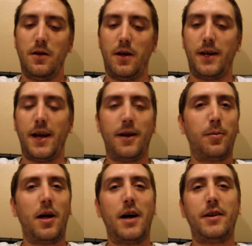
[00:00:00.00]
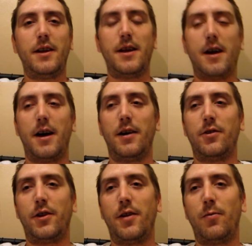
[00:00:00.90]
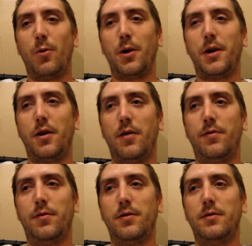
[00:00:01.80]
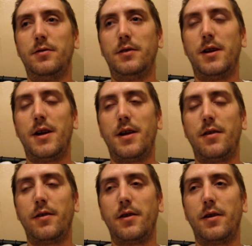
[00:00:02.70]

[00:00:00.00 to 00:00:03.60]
apply it to EI because I didn't work enough, and